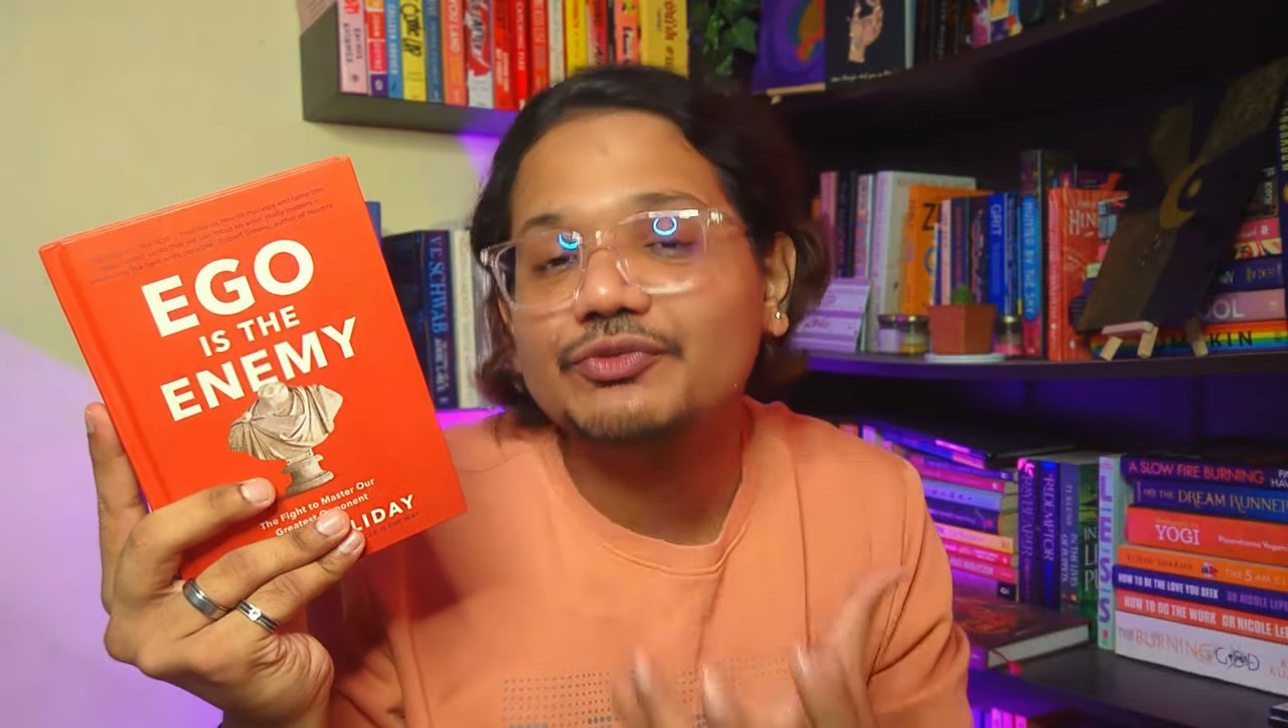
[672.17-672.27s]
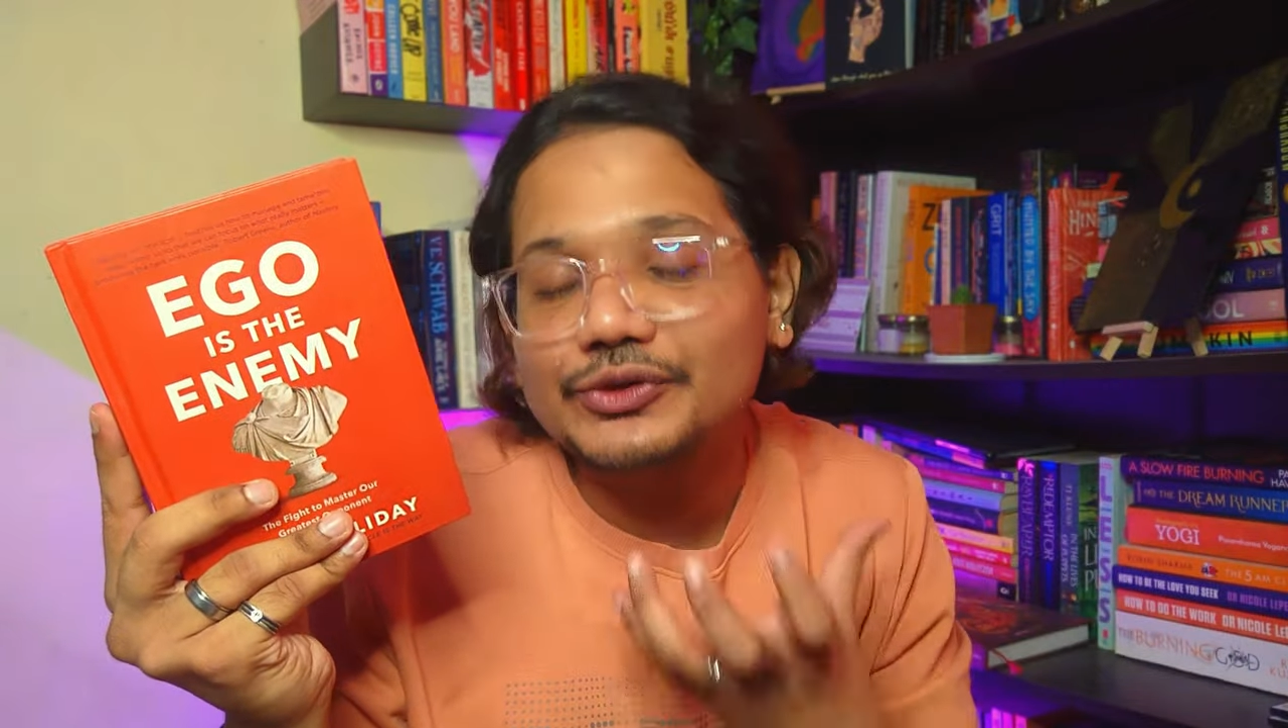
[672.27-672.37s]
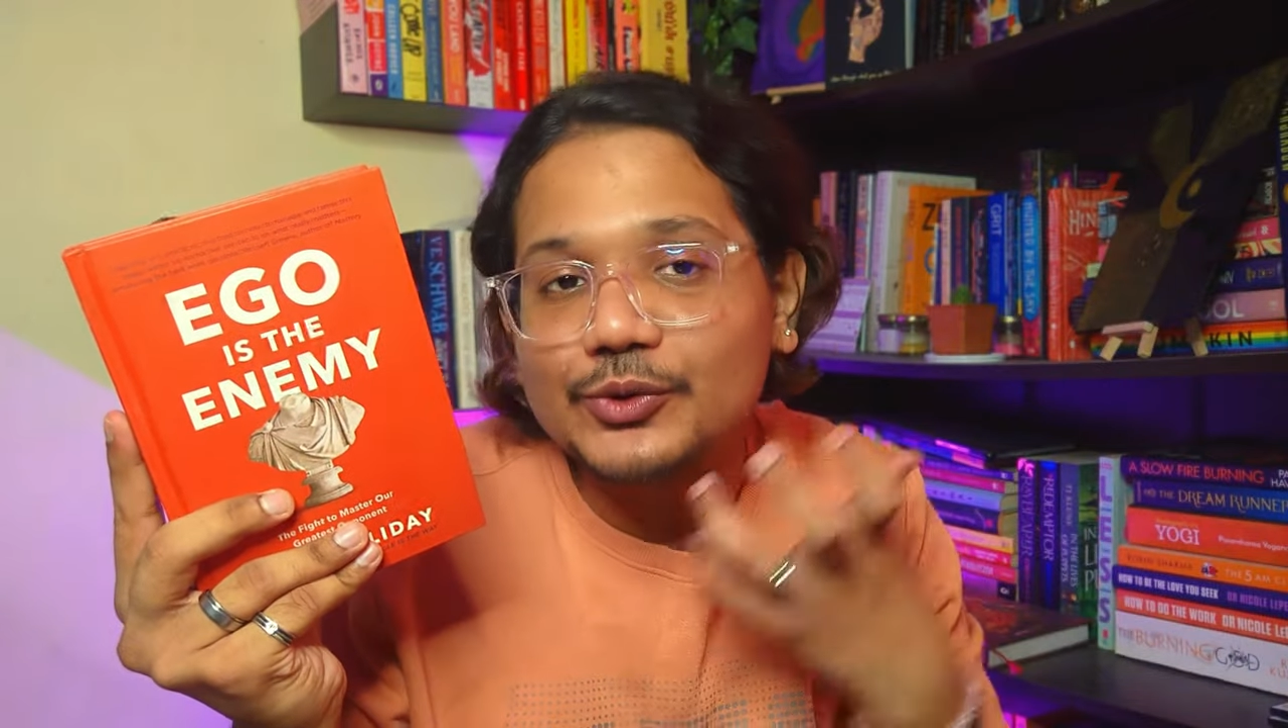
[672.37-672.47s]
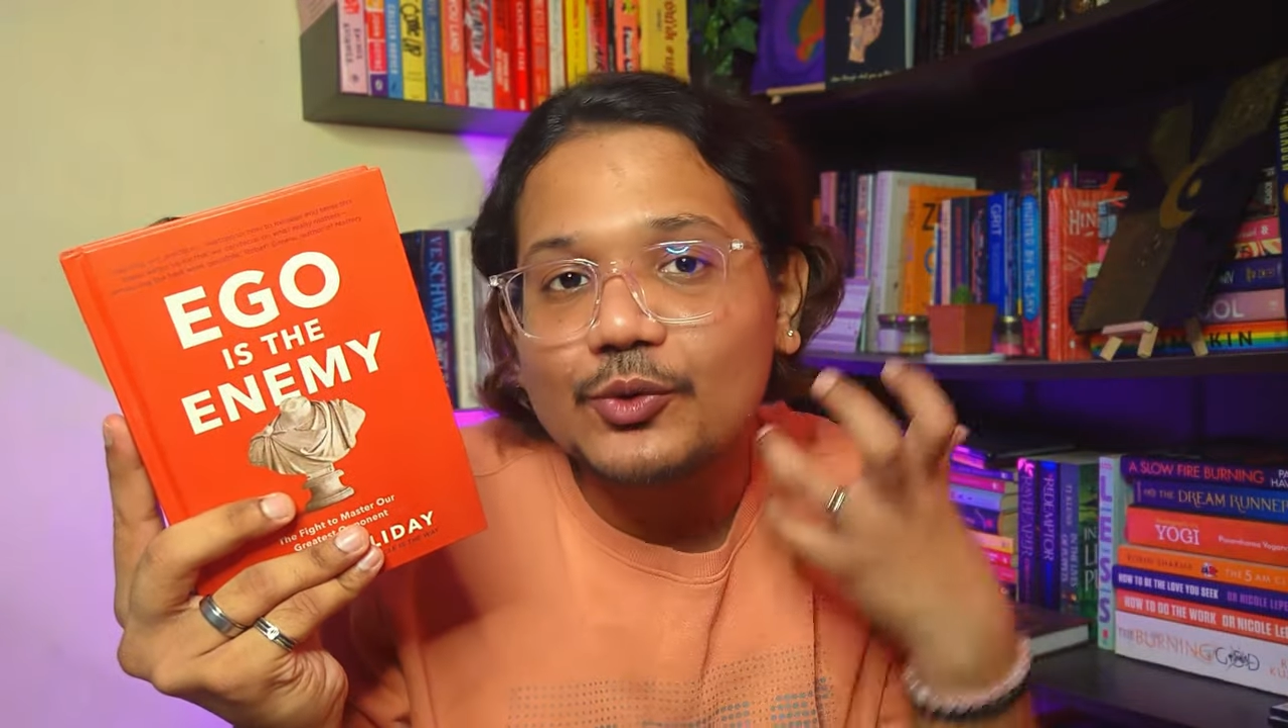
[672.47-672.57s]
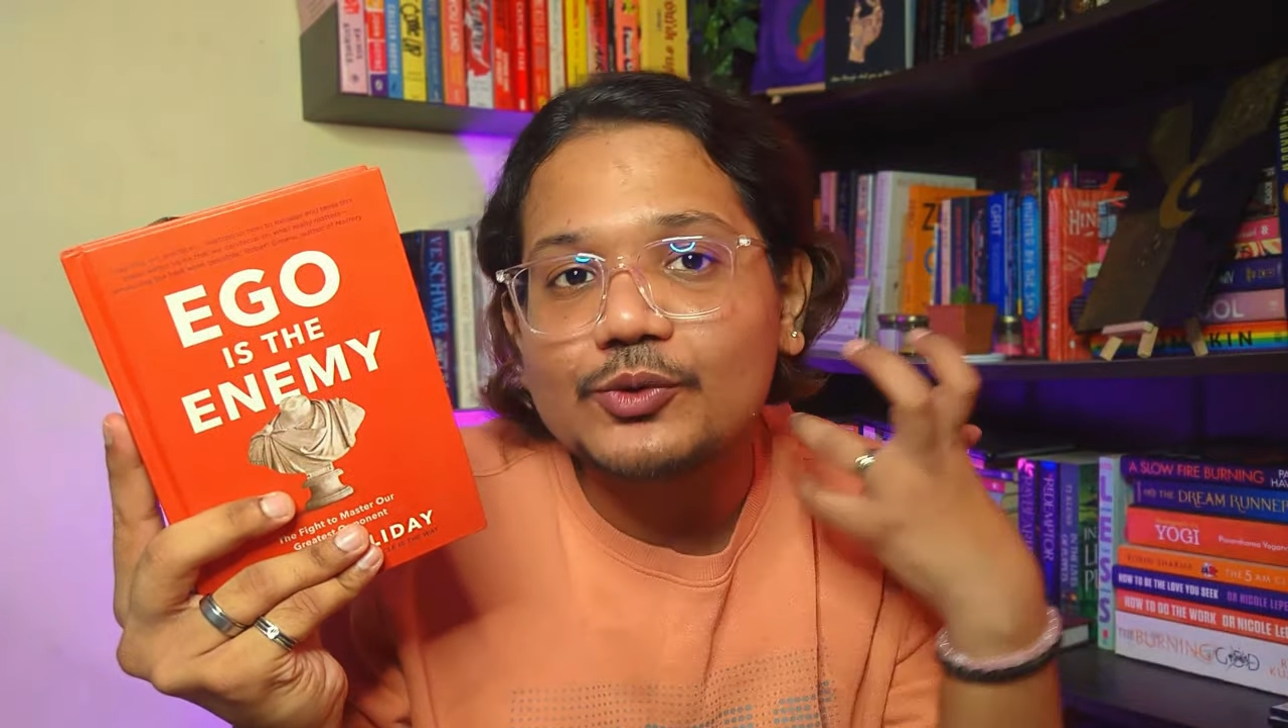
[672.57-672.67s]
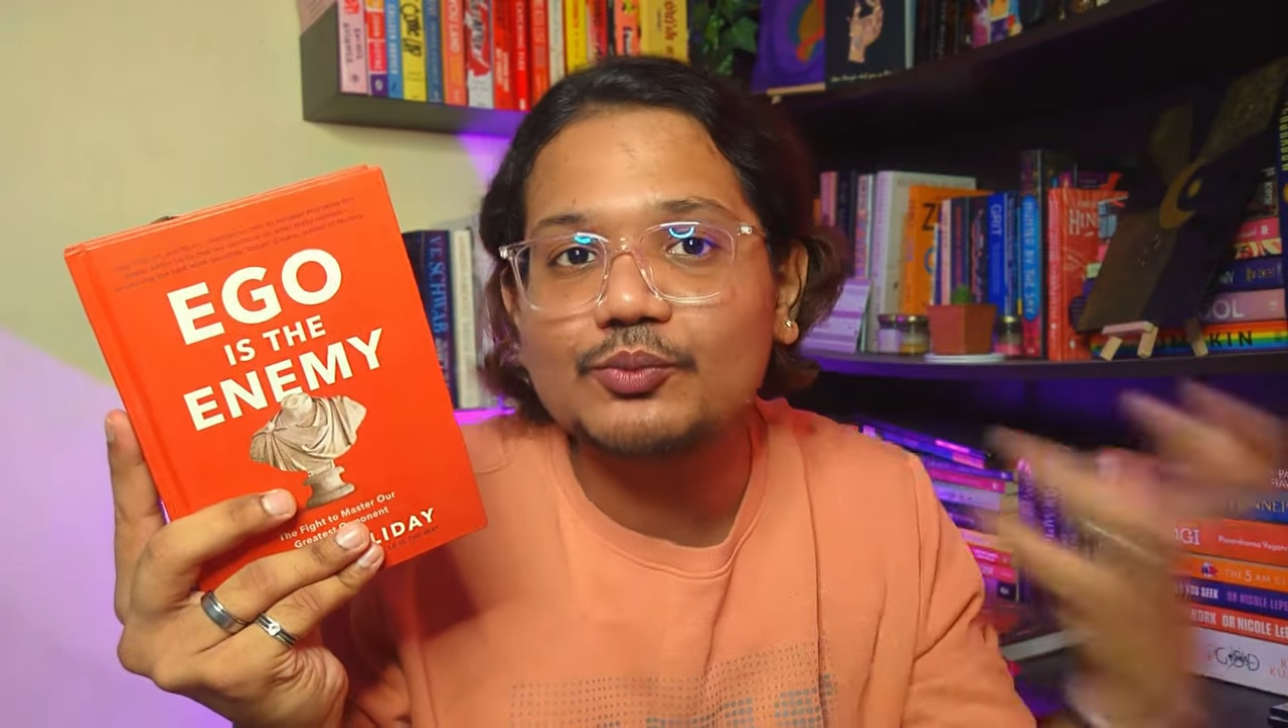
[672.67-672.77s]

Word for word: we don't